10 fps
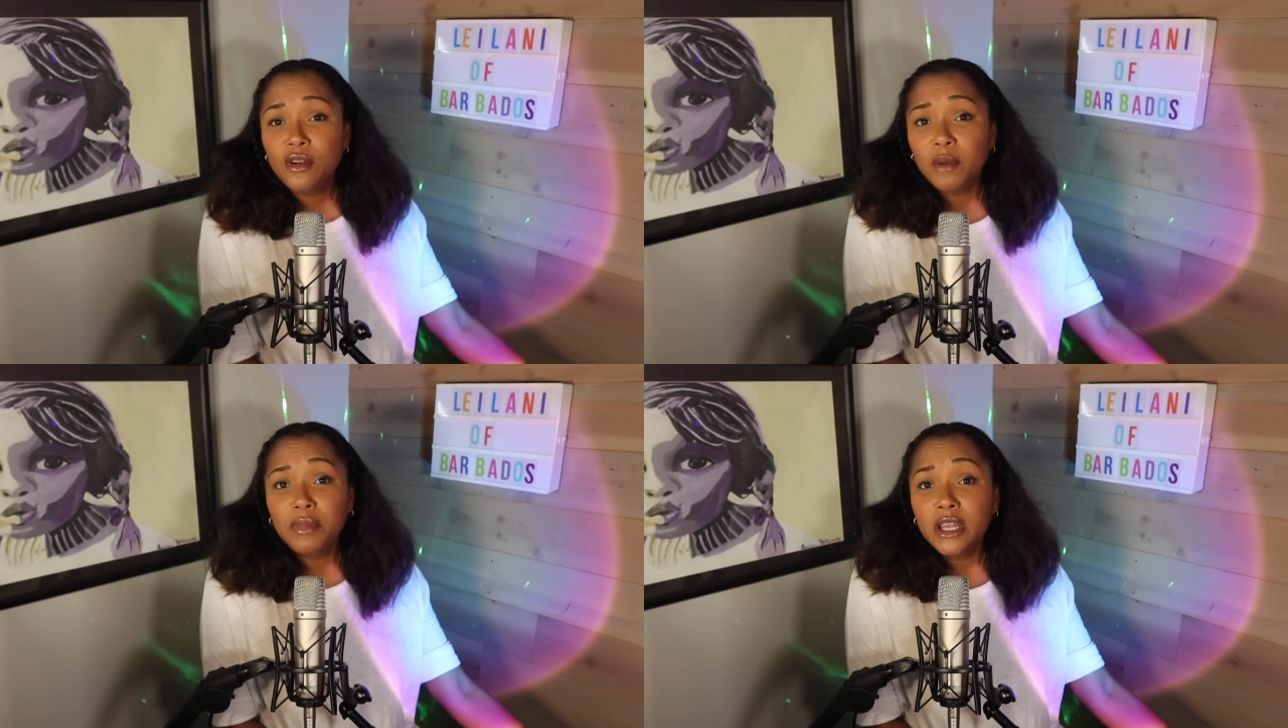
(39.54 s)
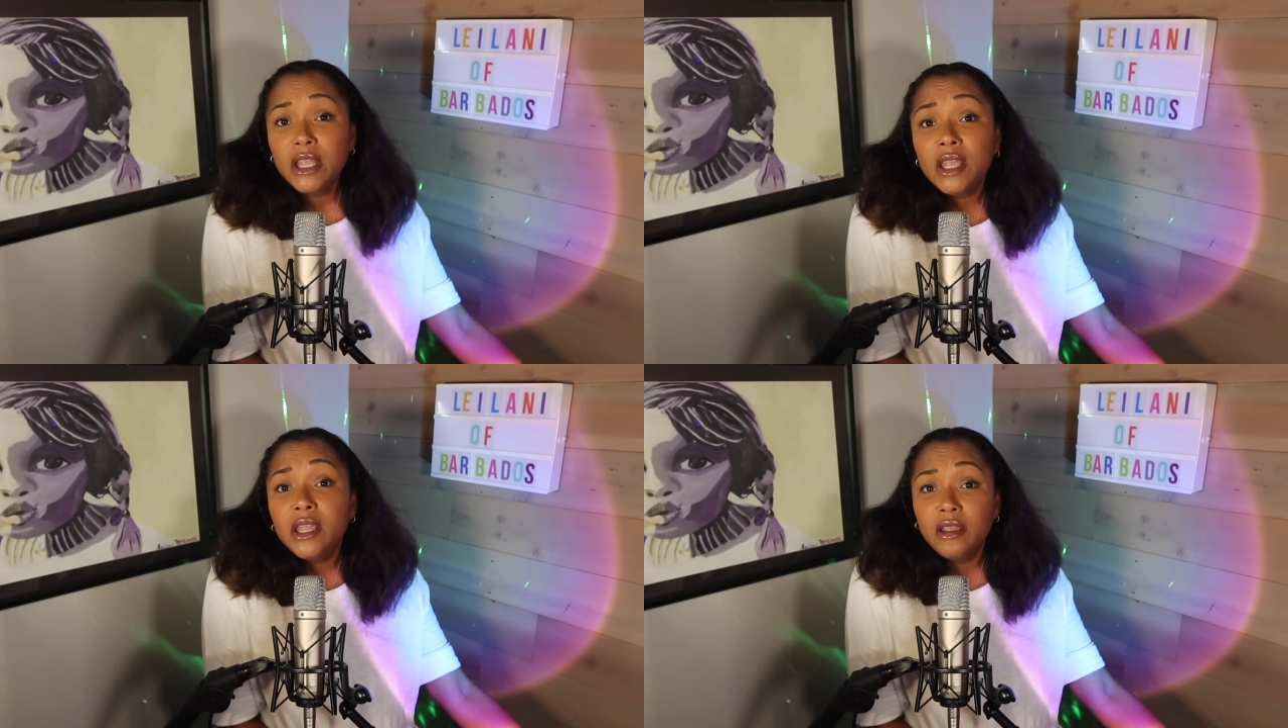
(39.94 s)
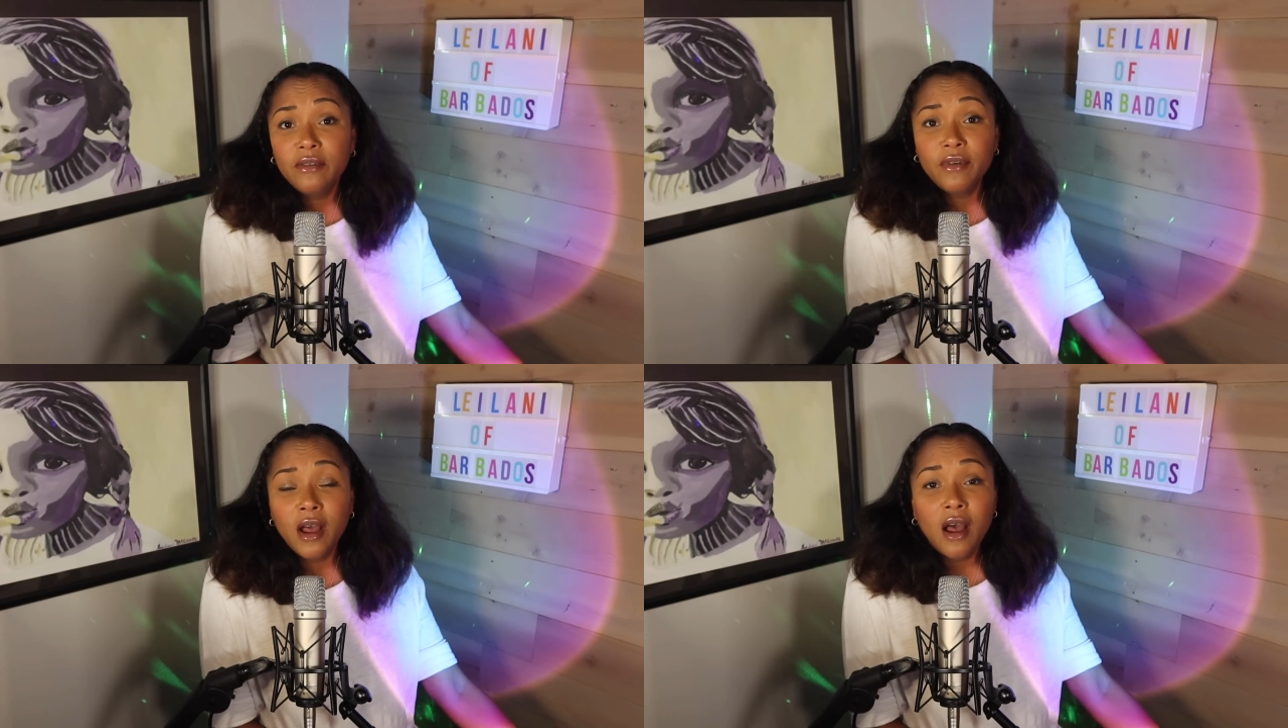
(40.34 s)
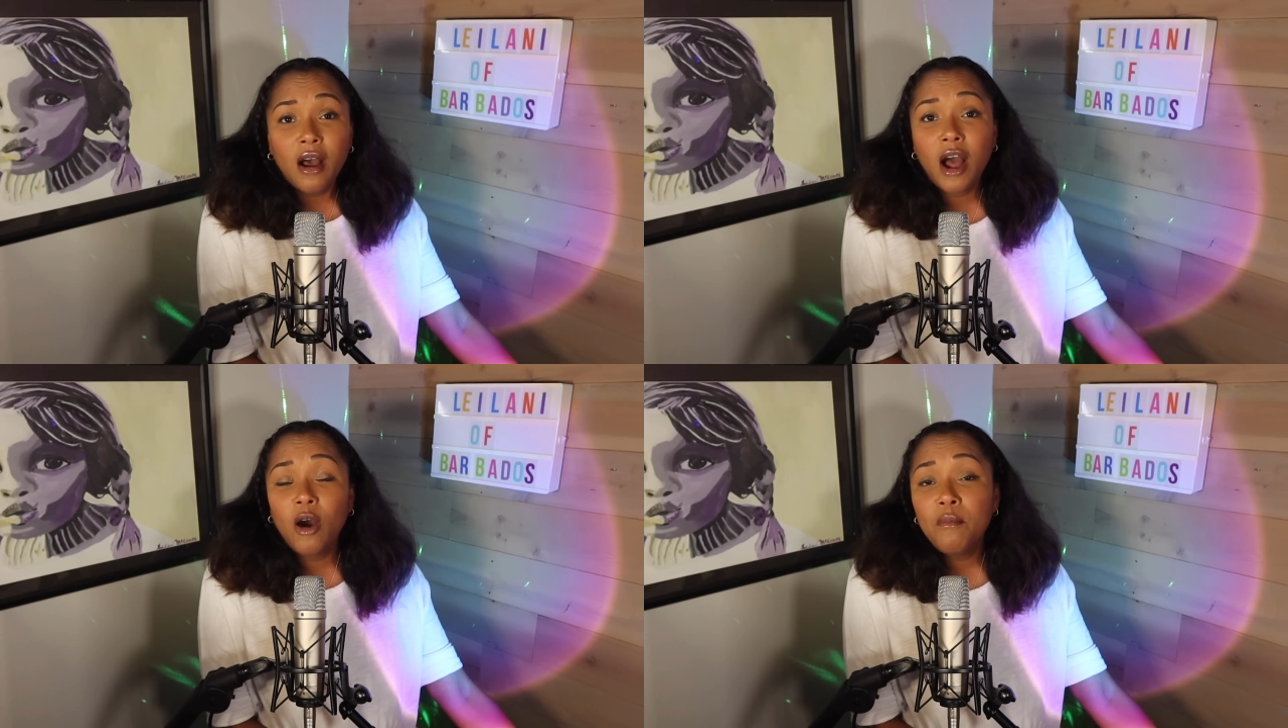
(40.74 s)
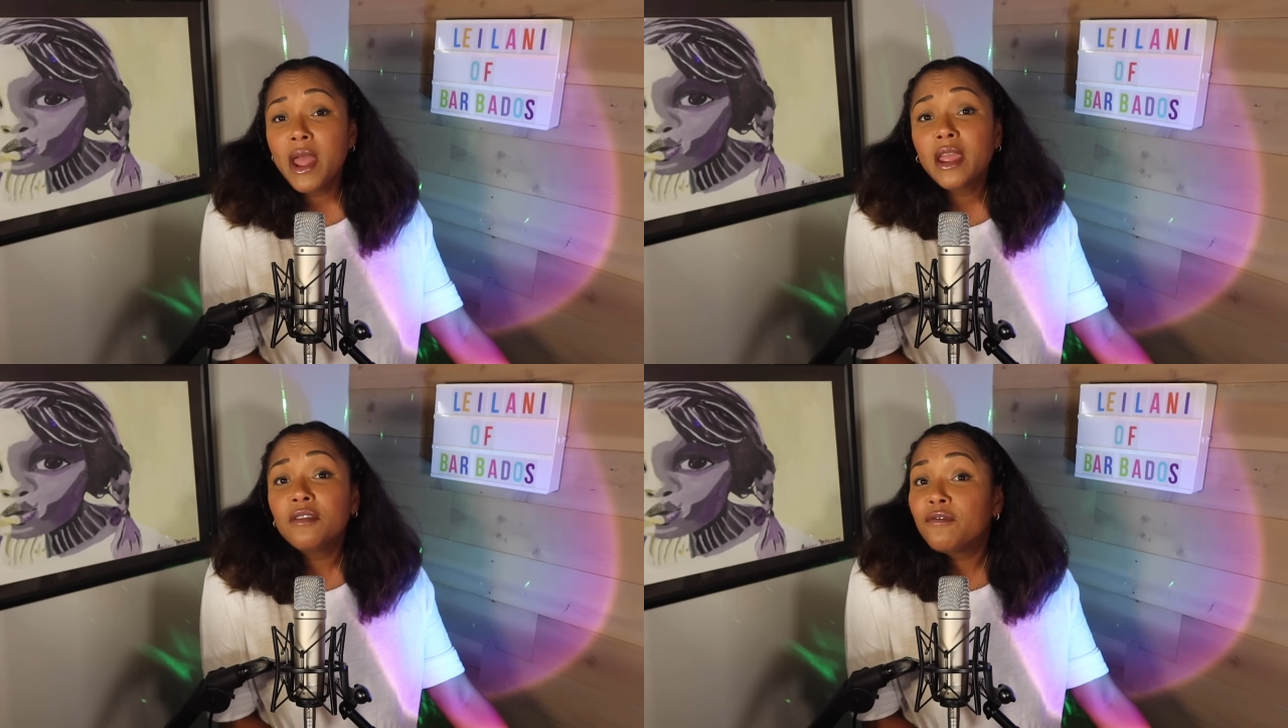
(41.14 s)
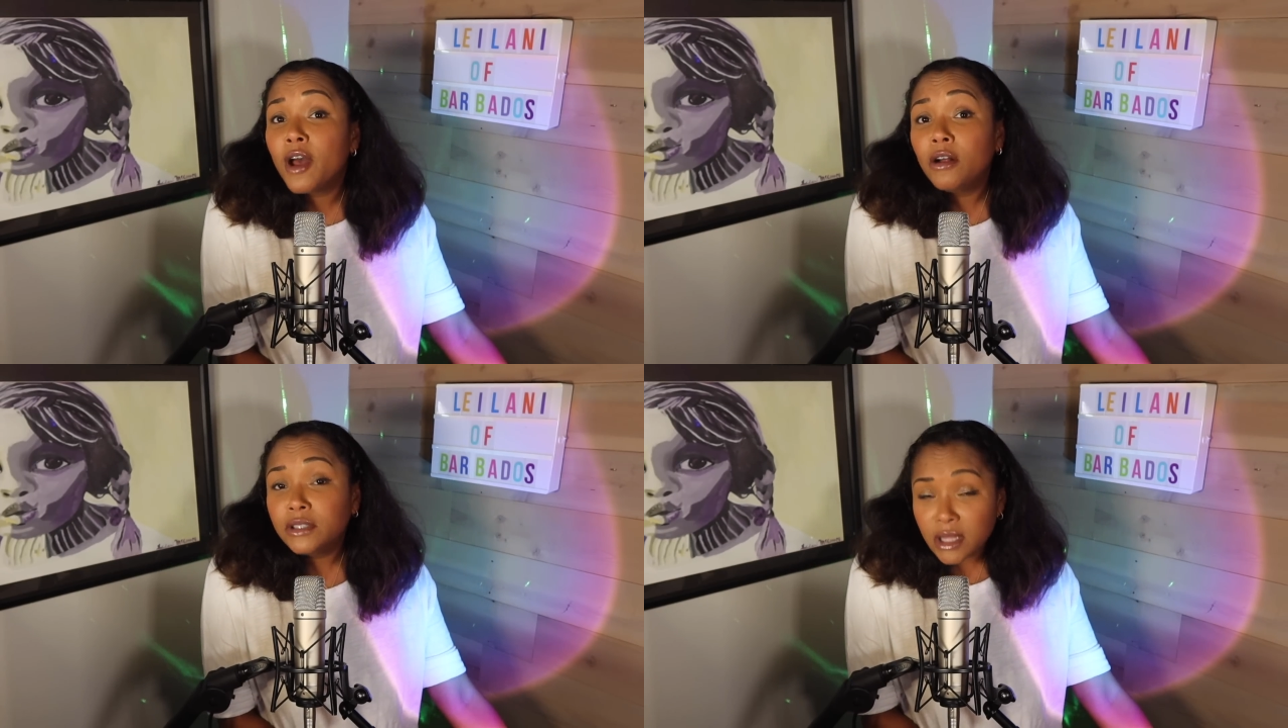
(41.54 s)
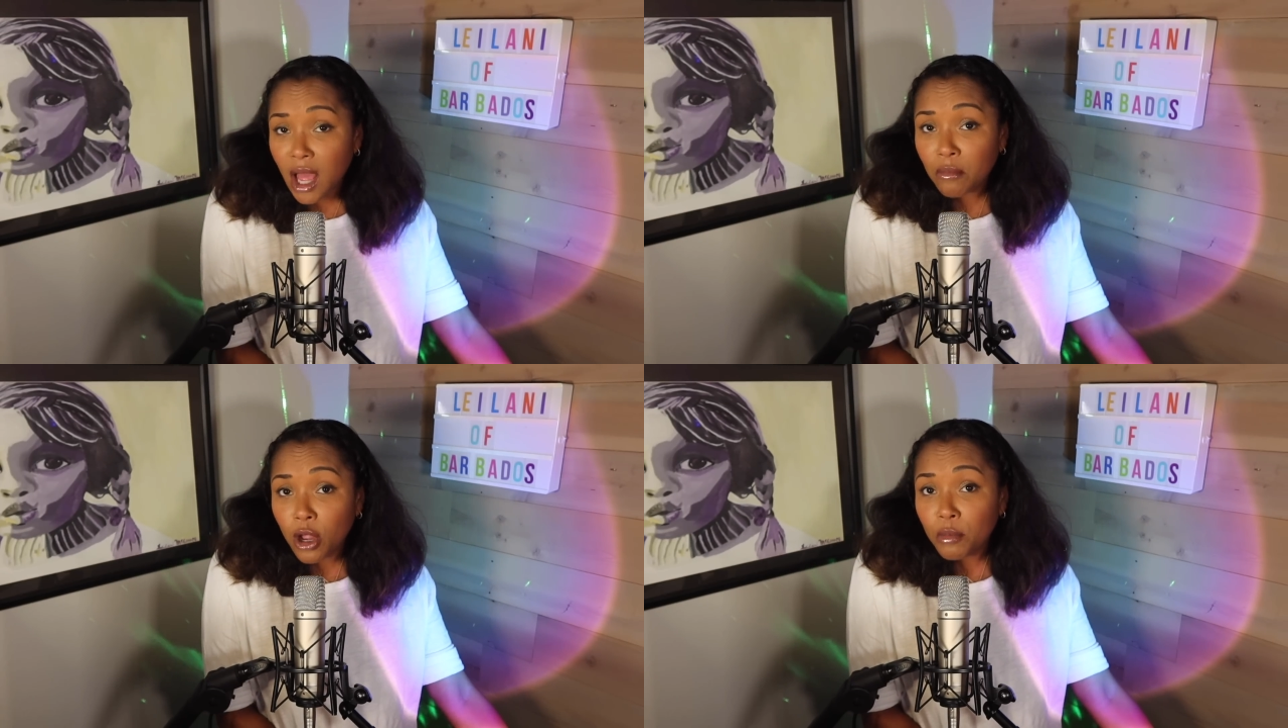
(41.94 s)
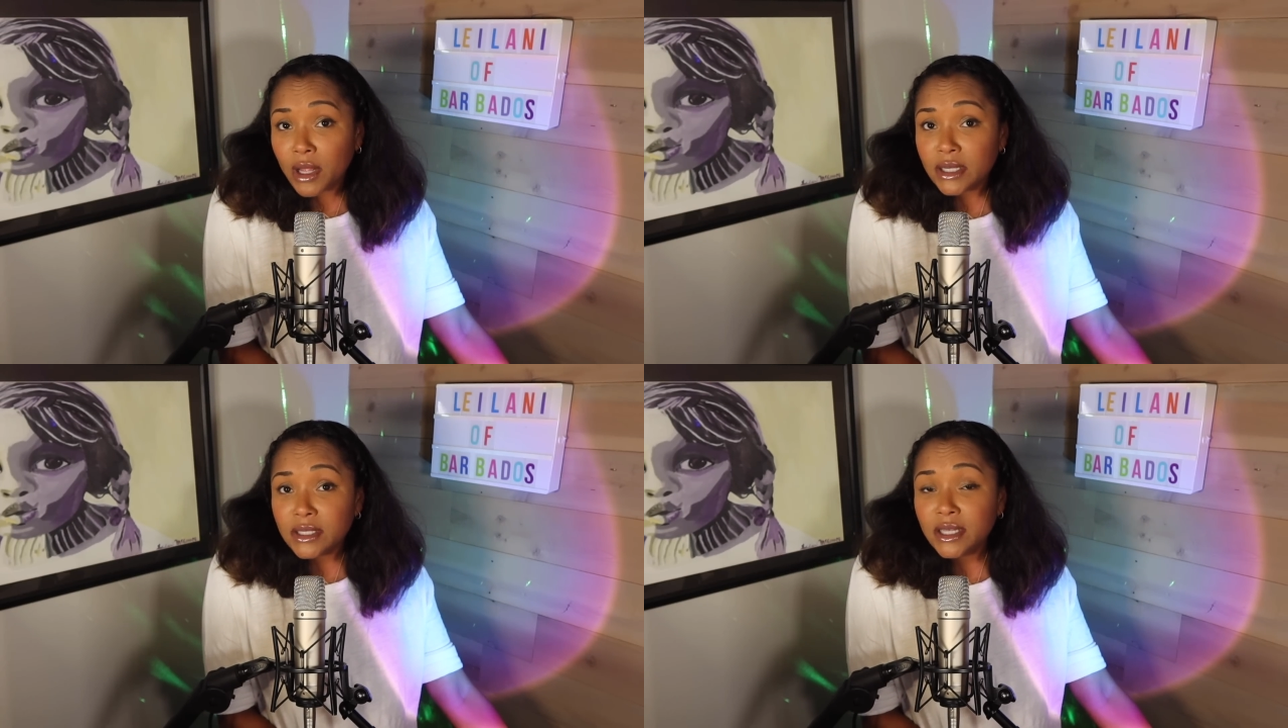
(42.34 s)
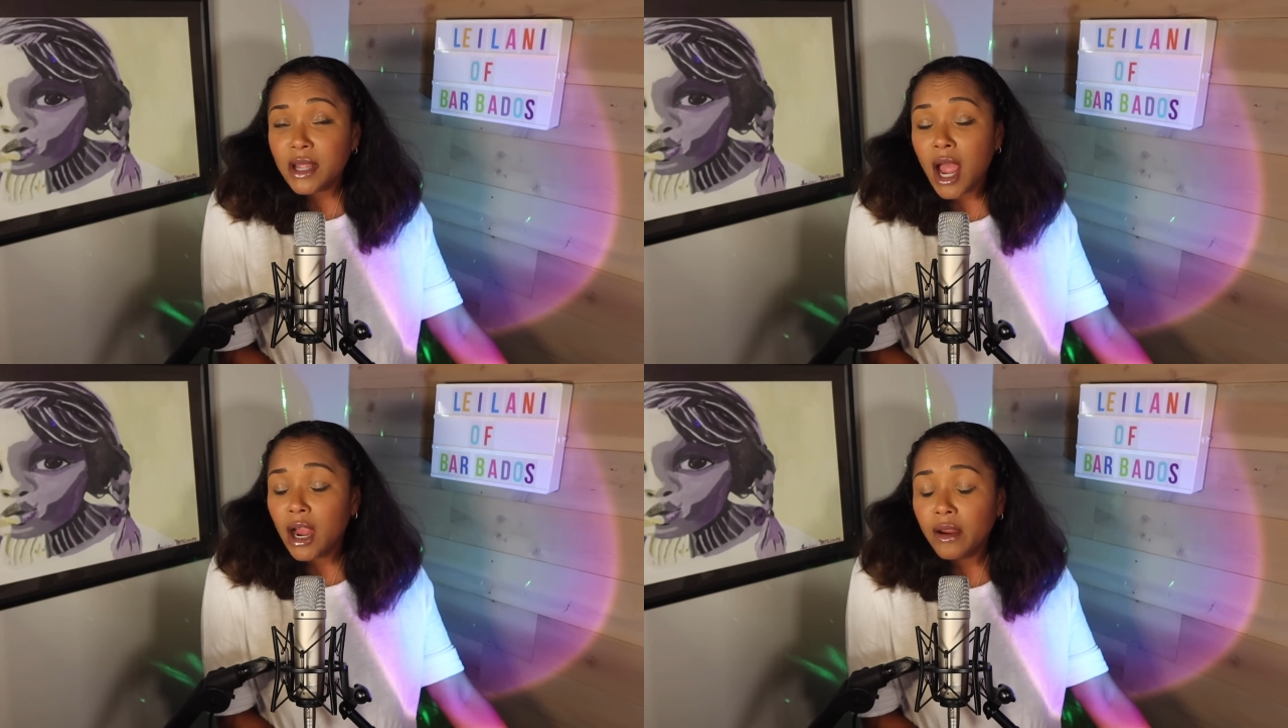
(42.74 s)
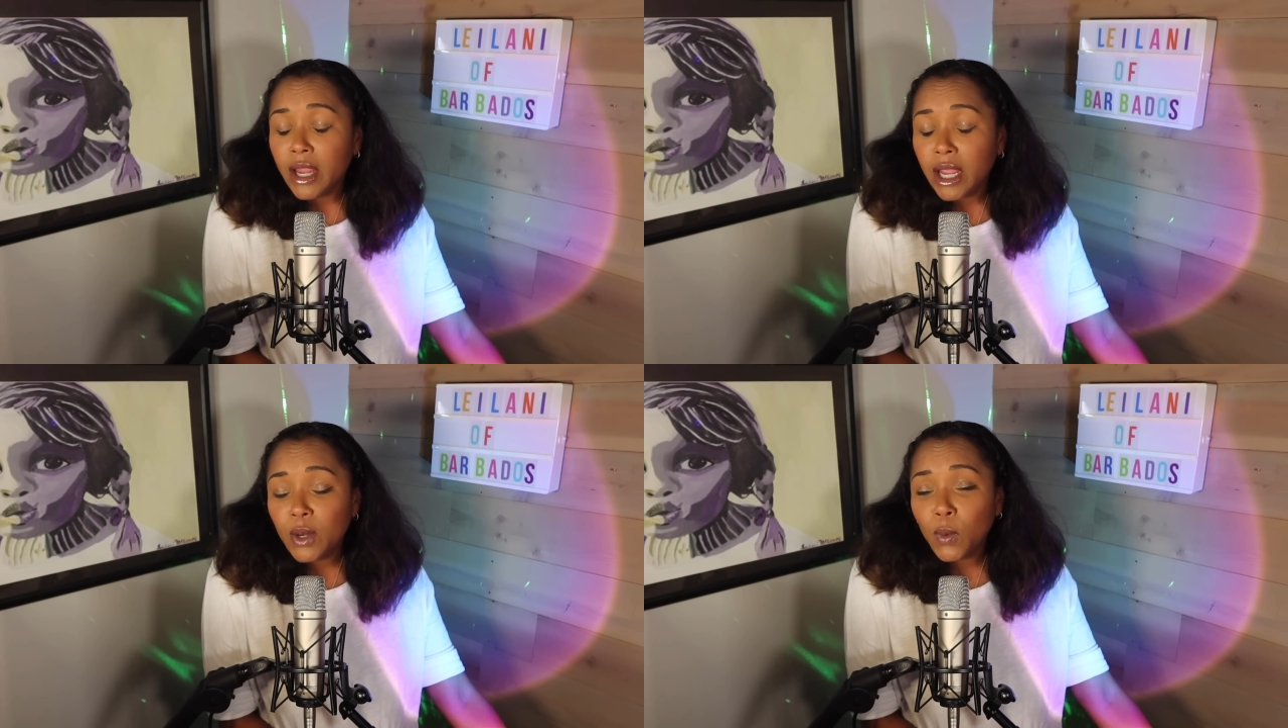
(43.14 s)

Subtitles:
not believe how Meghan felt in that moment and Harry and